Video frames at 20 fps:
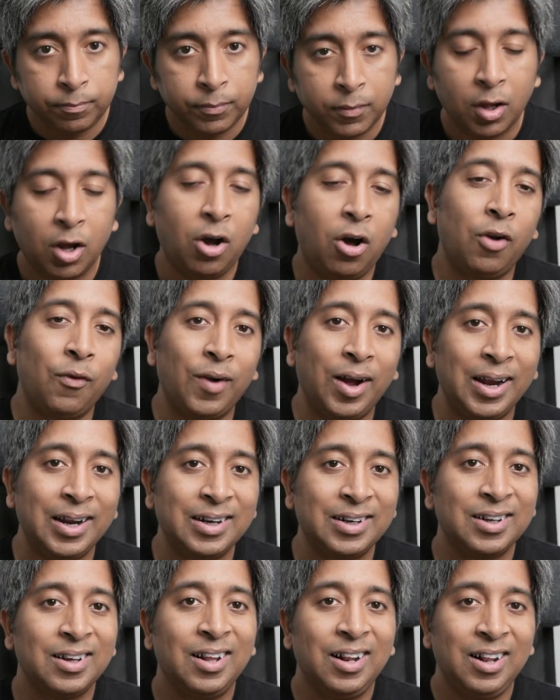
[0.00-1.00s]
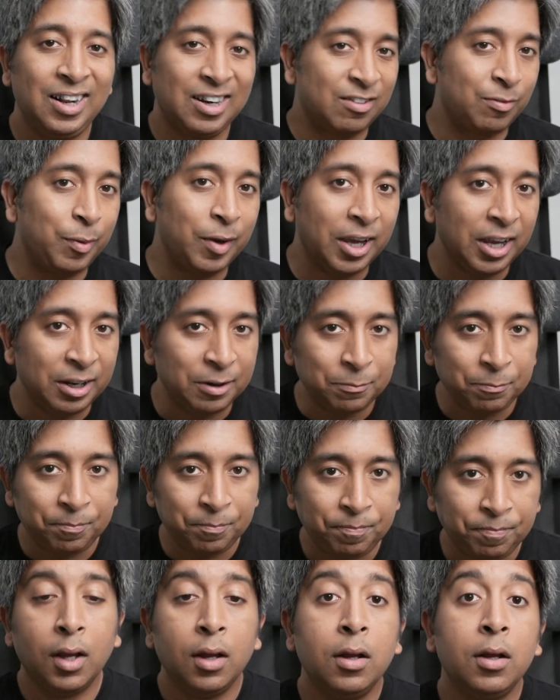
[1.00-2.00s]
Alright, let's begin.
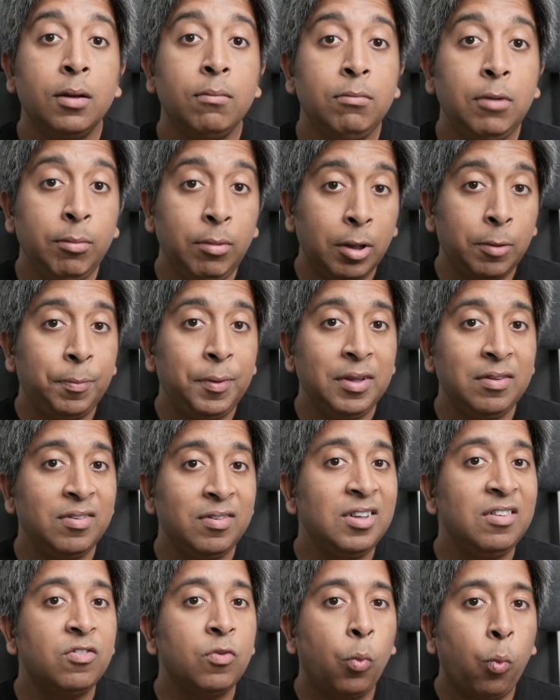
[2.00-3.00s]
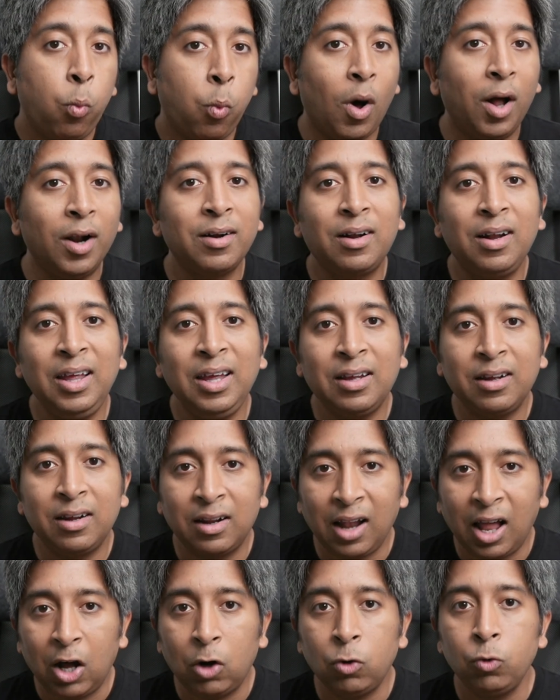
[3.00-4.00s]
Mimicpc's one-click
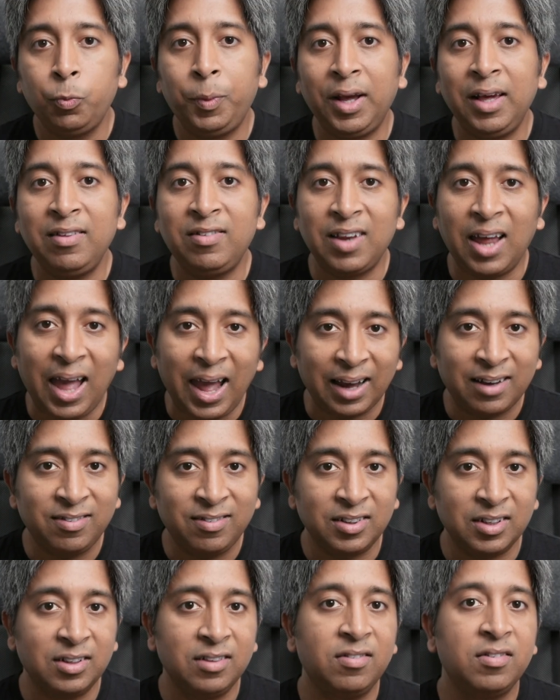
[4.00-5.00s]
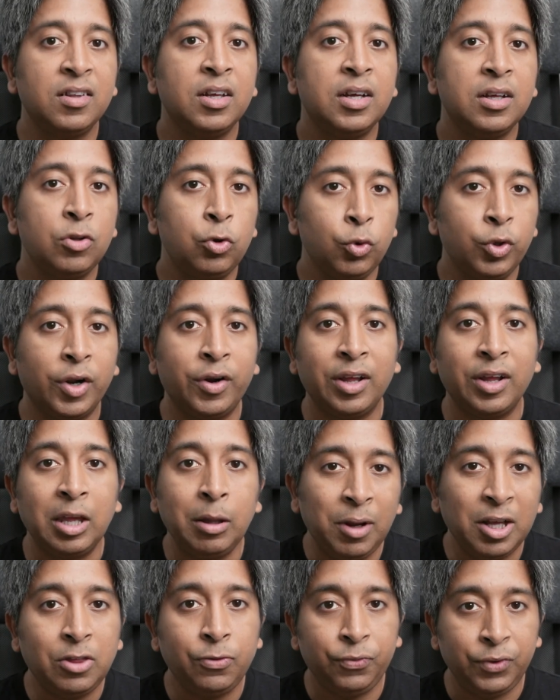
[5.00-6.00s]
cloud-based access to their
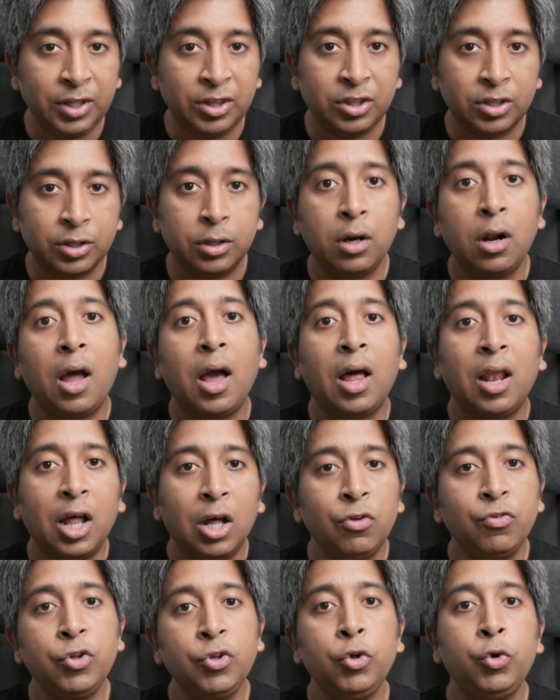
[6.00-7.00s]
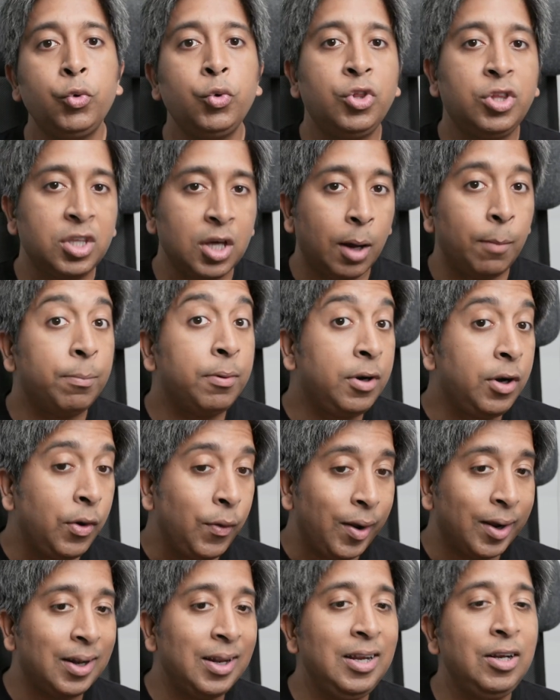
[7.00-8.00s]
image feature allows you to jump
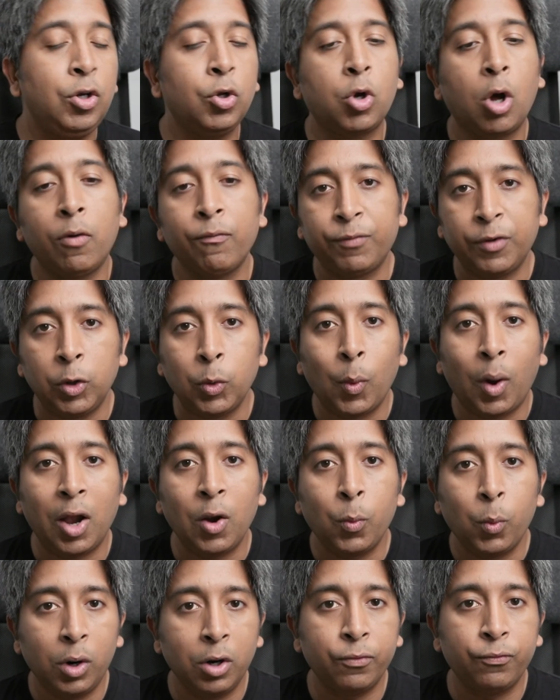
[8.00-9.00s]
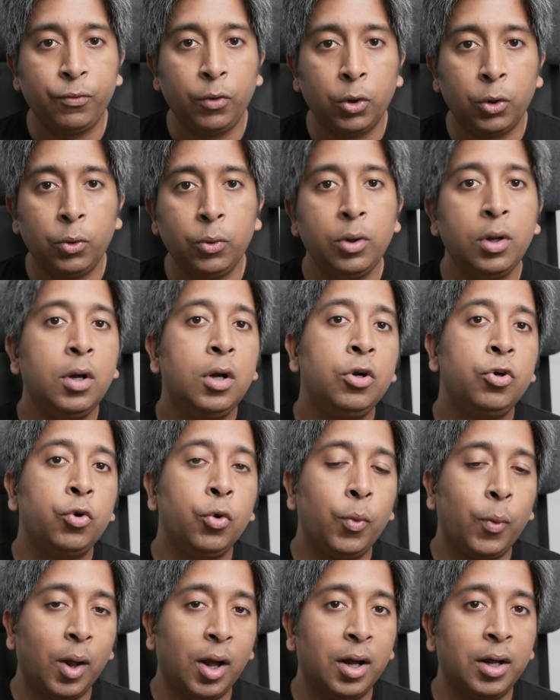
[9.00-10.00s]
directly into ComfyUI workflow to
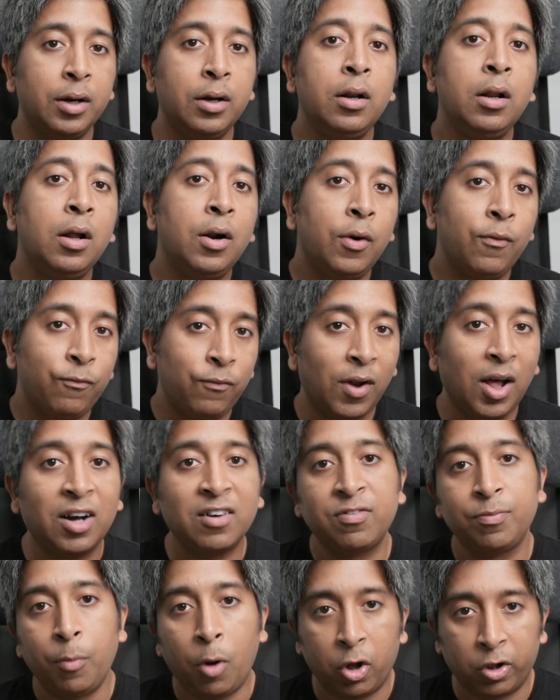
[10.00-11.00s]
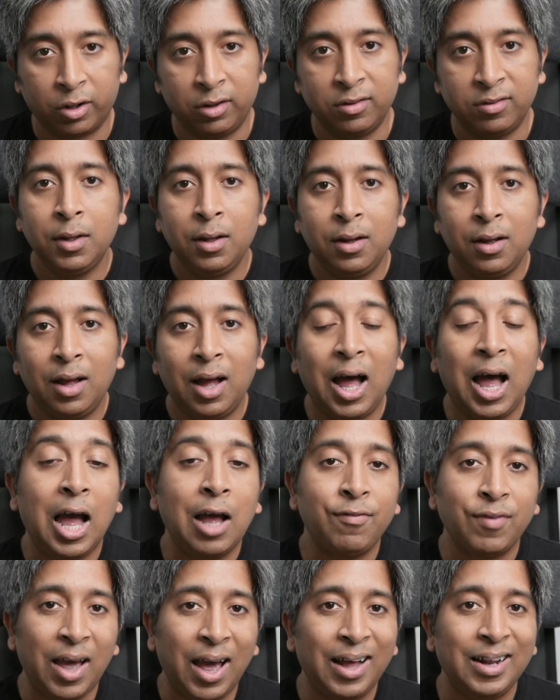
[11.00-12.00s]
run Flux models. I have
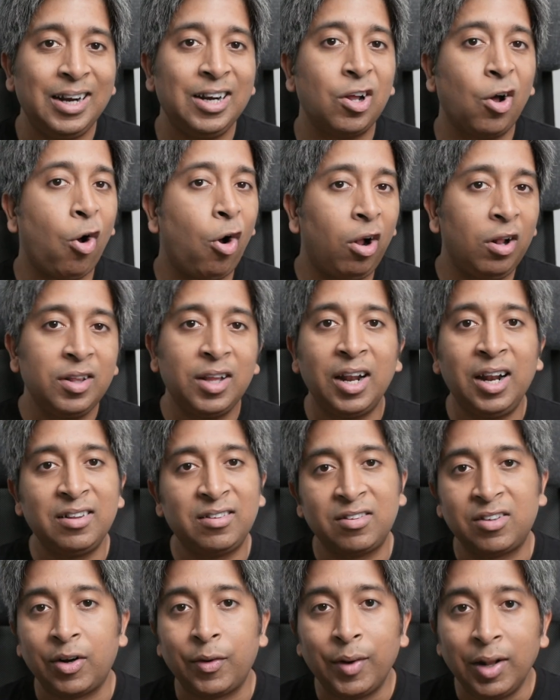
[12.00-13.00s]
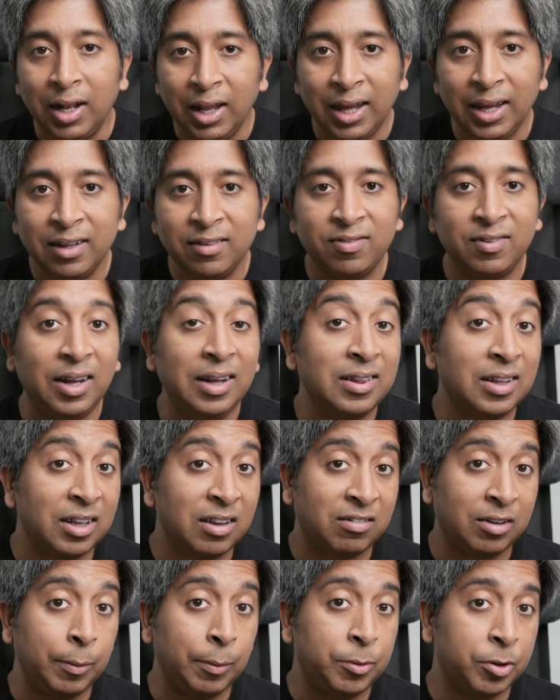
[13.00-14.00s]
added all the necessary links in the
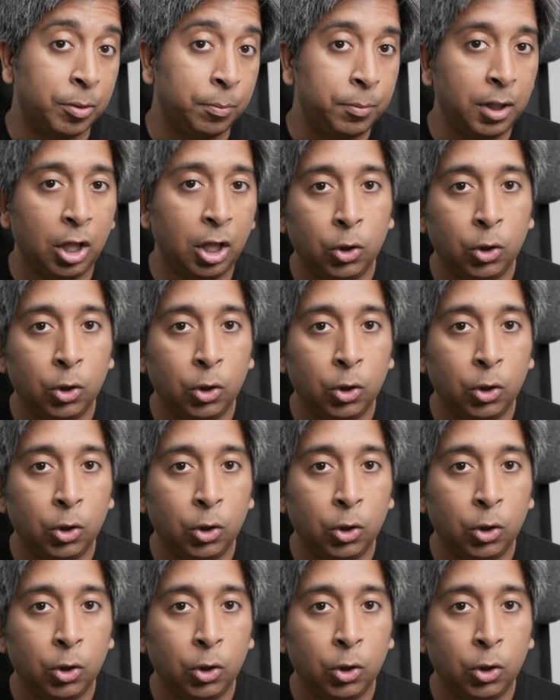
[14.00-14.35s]
description below.